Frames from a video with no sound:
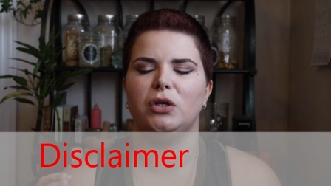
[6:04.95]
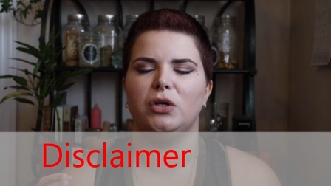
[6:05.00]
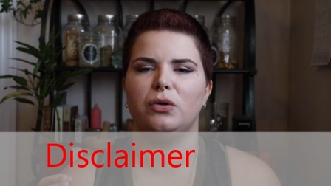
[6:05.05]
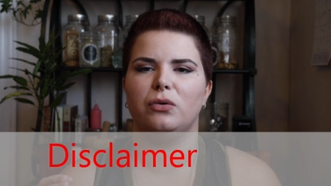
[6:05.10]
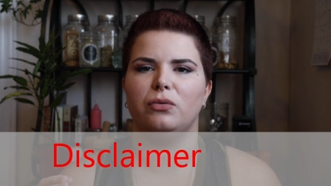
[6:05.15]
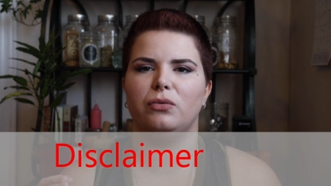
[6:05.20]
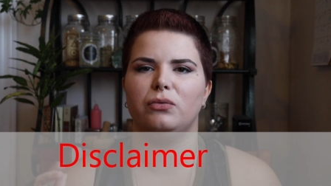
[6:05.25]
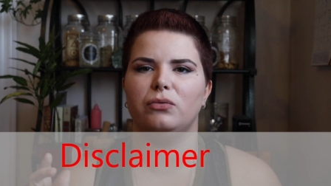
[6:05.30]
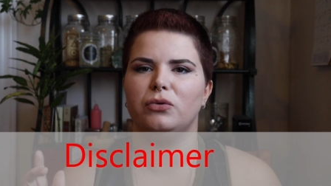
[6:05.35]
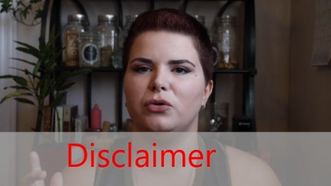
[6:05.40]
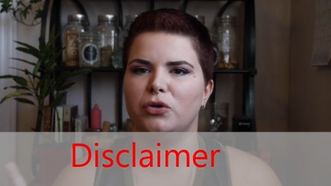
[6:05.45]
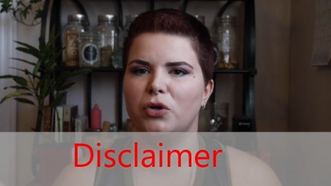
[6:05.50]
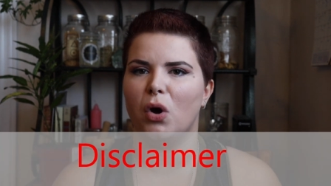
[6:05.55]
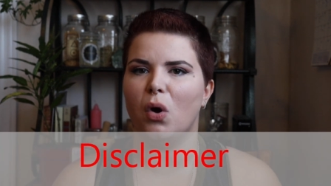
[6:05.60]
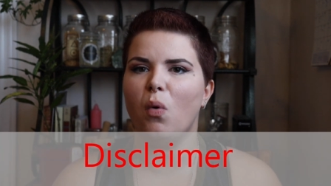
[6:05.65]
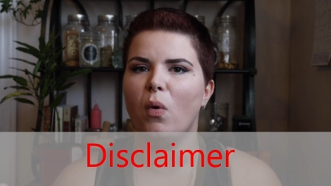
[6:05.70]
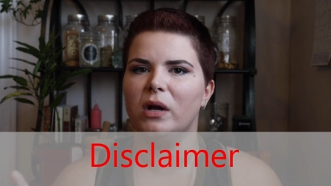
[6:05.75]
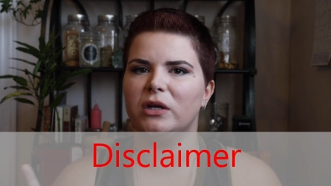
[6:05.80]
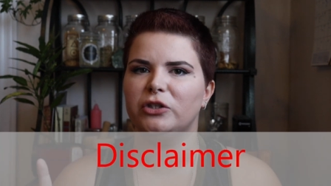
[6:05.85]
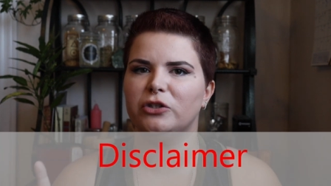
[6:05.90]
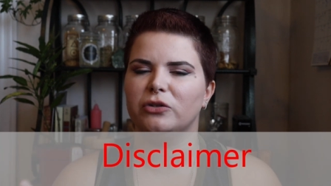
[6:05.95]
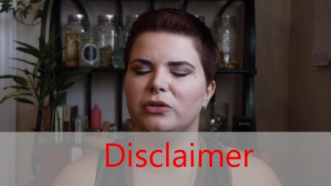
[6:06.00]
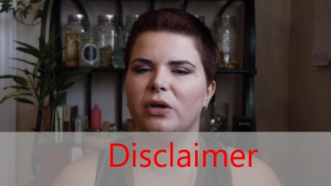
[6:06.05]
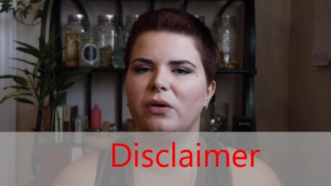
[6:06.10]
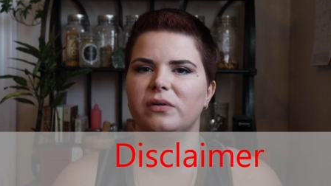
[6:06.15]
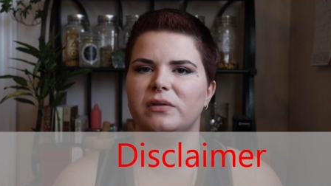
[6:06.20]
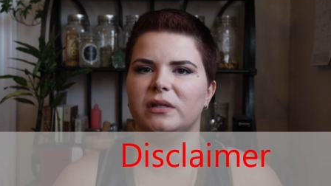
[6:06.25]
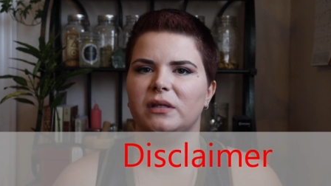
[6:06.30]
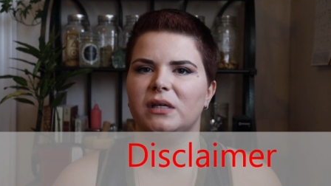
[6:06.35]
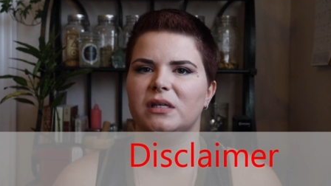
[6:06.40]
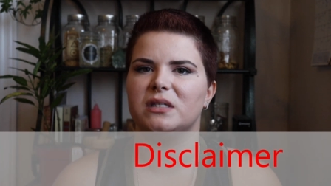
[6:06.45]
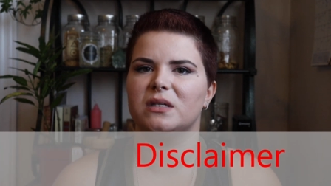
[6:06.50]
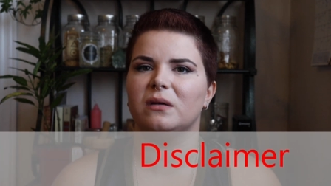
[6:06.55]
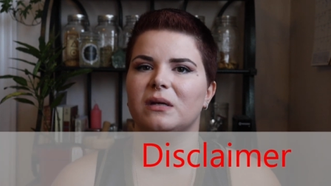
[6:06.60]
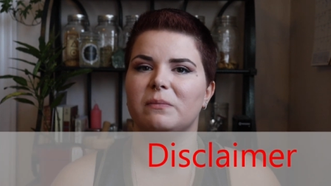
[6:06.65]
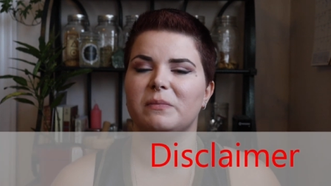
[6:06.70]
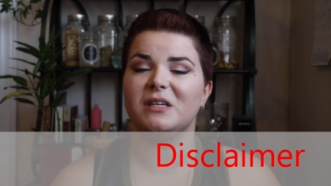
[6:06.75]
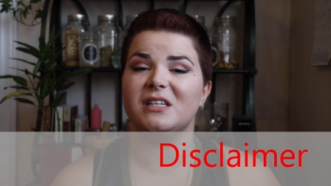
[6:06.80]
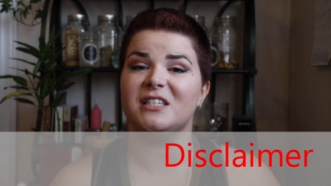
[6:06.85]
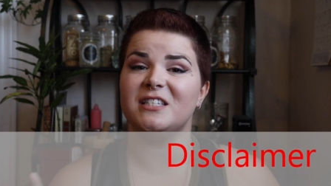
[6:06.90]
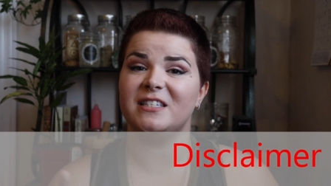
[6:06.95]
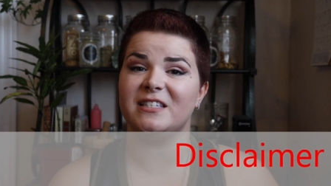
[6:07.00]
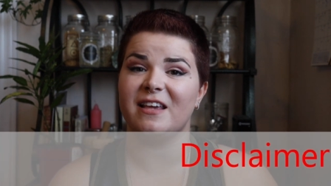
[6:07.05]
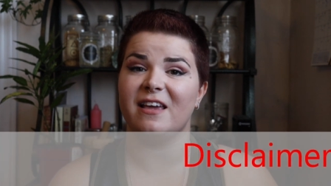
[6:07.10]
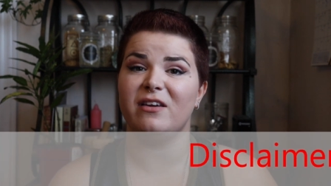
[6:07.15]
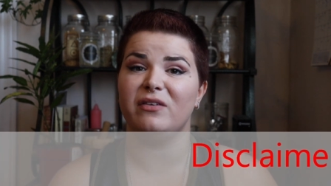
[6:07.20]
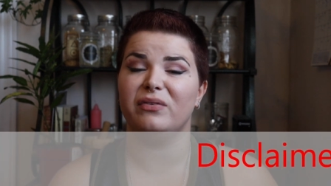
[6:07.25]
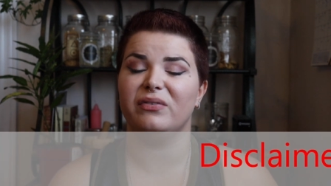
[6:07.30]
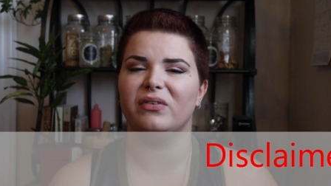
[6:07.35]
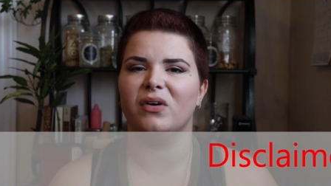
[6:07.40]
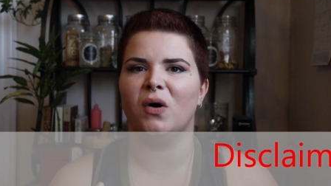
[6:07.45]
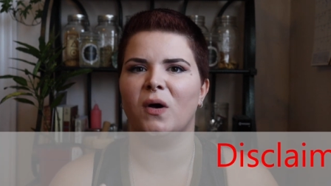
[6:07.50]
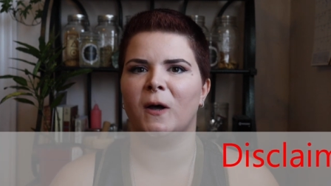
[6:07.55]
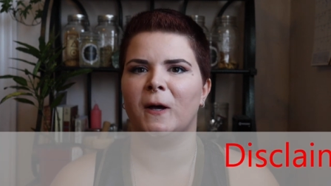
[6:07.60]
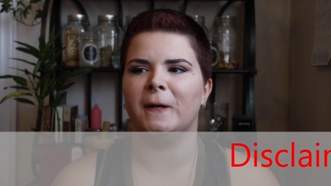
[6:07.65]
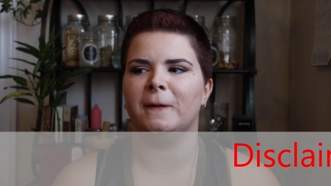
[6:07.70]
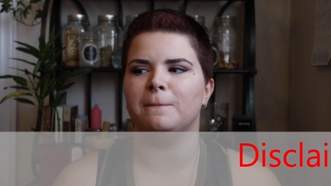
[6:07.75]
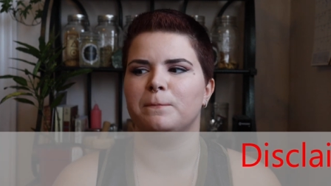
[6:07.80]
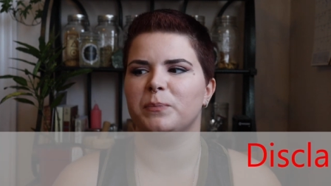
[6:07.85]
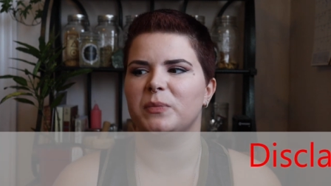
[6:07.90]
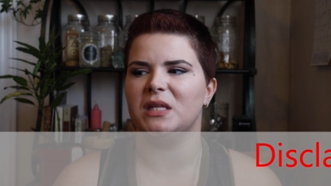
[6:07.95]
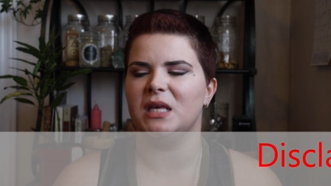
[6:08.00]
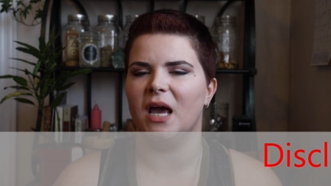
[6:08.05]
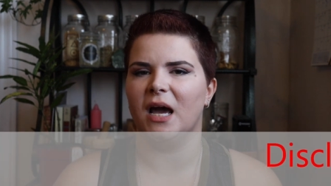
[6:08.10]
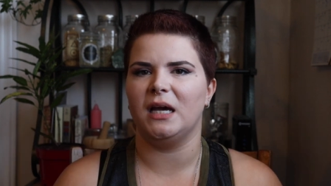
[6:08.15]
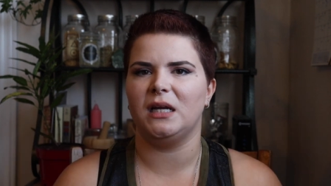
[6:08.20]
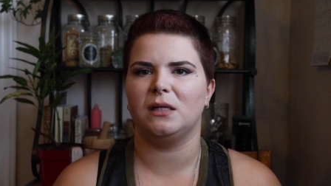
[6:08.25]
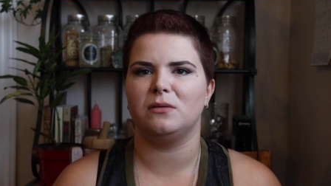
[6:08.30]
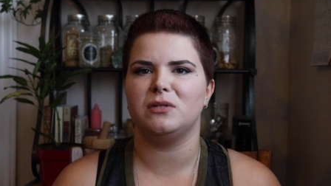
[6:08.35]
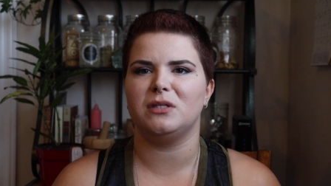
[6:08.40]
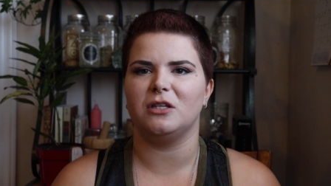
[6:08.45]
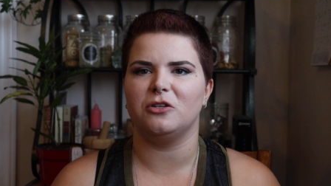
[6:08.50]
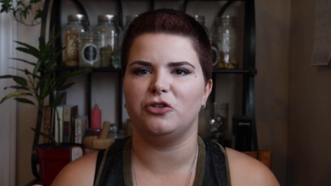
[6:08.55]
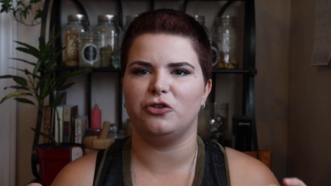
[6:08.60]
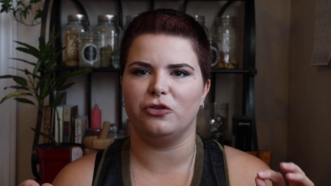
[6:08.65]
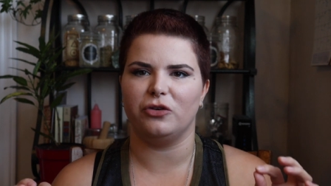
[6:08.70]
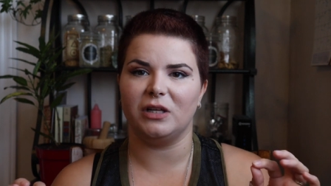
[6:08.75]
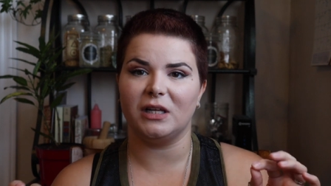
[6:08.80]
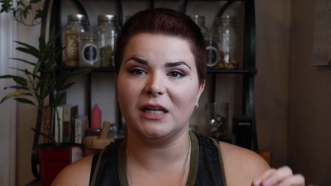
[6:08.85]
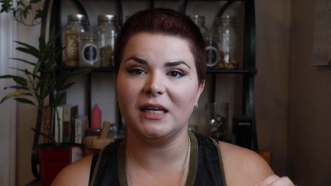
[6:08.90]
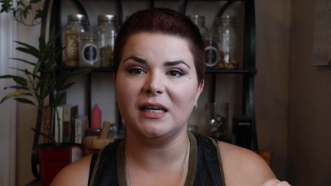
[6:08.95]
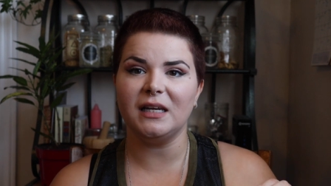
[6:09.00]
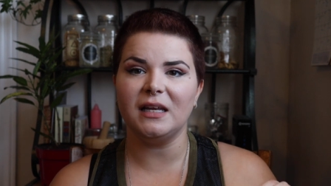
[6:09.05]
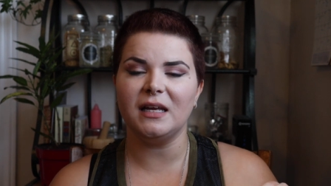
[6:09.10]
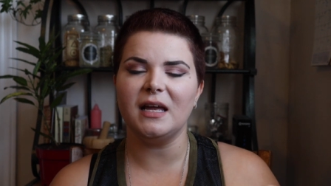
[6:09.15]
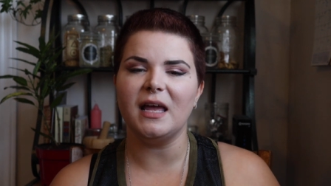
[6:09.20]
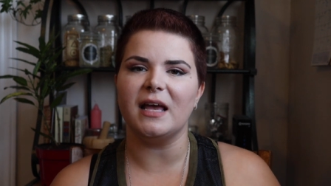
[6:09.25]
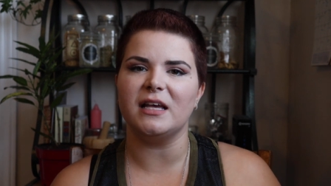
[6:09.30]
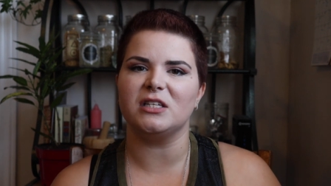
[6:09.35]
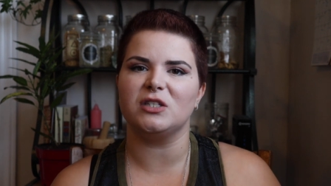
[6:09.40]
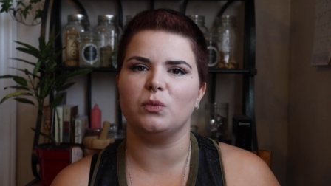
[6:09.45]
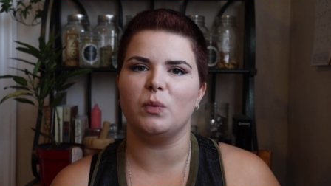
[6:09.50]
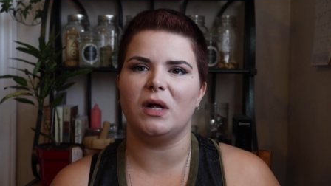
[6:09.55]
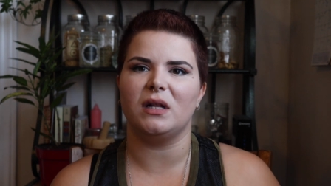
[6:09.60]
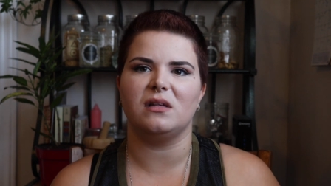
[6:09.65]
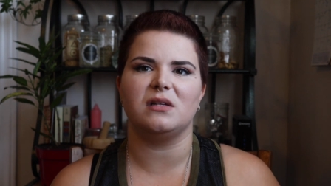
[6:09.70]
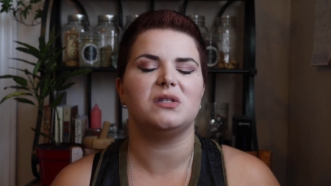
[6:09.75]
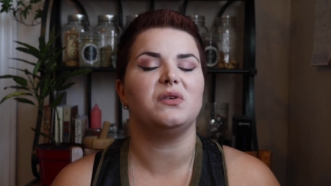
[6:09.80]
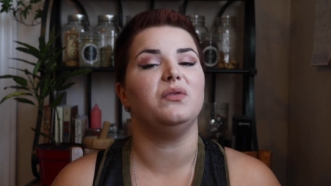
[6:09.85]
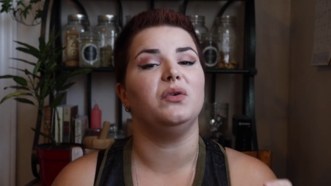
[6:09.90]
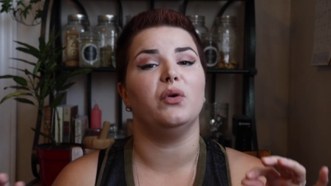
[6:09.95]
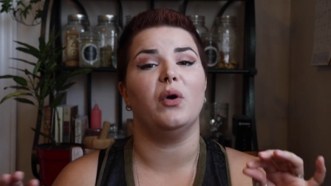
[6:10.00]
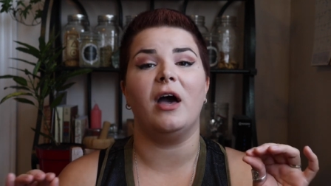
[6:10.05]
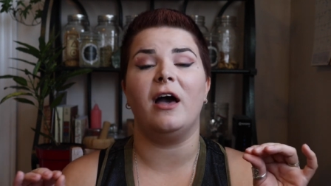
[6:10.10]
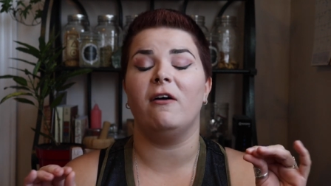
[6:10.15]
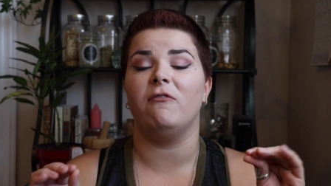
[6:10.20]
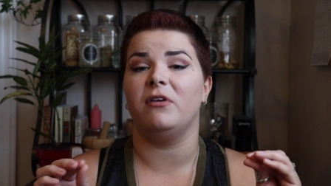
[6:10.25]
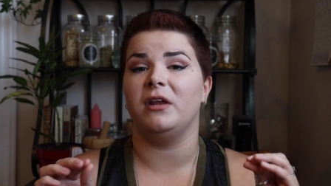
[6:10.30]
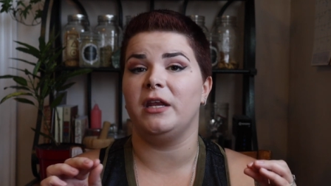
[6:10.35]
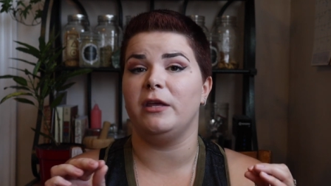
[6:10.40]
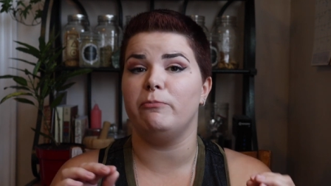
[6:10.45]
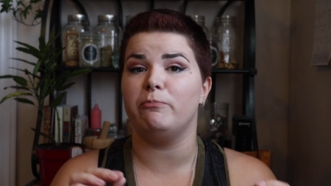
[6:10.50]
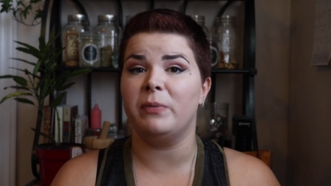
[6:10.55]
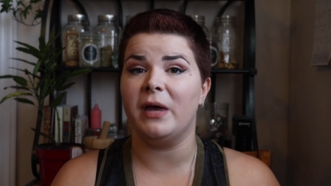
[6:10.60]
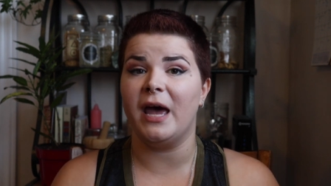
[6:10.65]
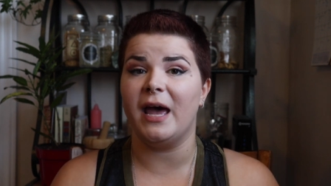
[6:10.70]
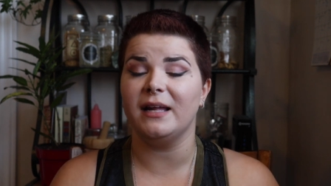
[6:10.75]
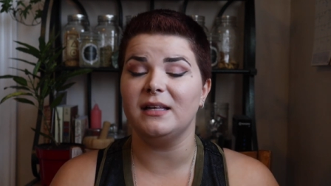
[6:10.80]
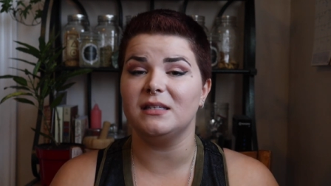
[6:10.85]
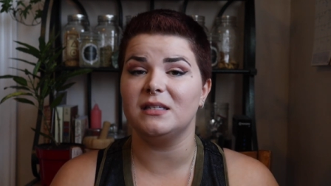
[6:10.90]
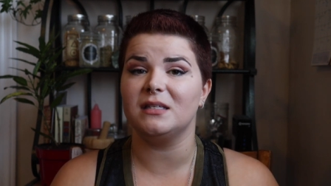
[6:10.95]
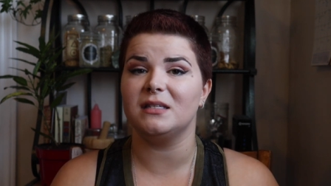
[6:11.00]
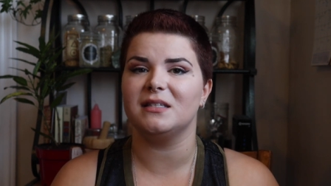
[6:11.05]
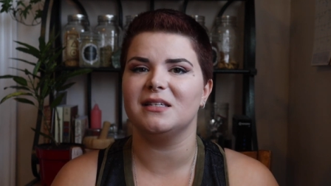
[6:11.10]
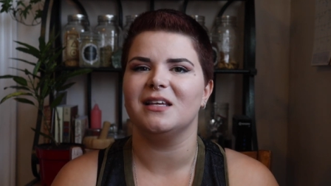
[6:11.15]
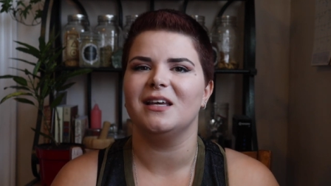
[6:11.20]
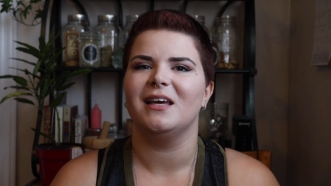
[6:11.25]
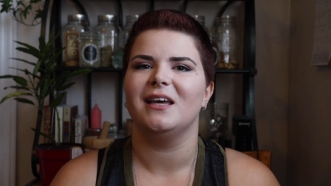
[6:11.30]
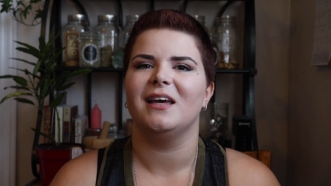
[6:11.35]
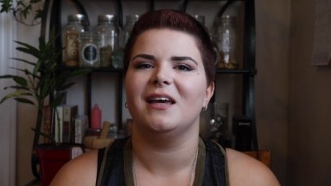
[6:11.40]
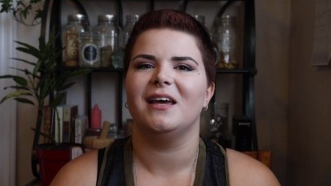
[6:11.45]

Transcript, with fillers: you know what you're using is going to be safe on the items that you're cleaning as well as if you have any pets